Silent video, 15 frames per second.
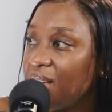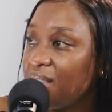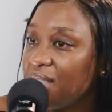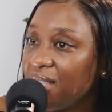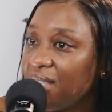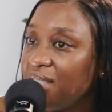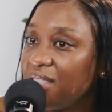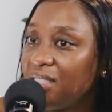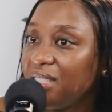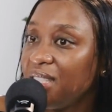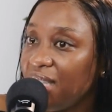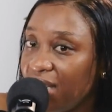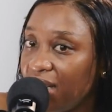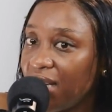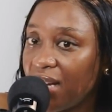did
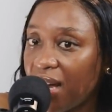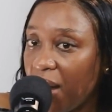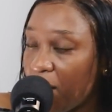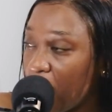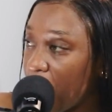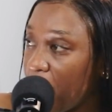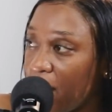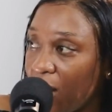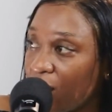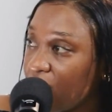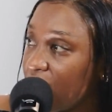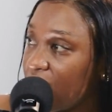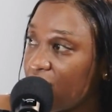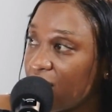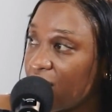she come
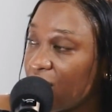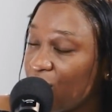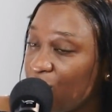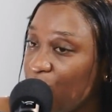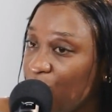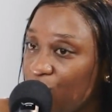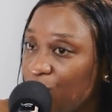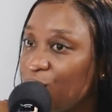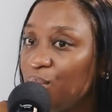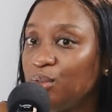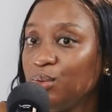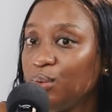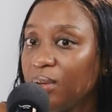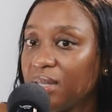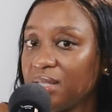about, to
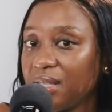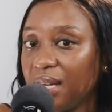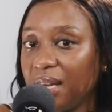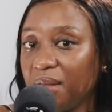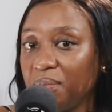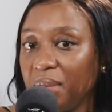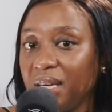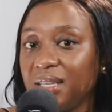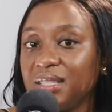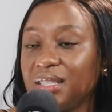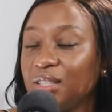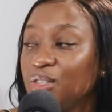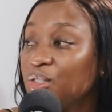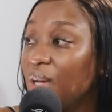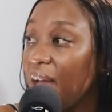do aesthetic medicine,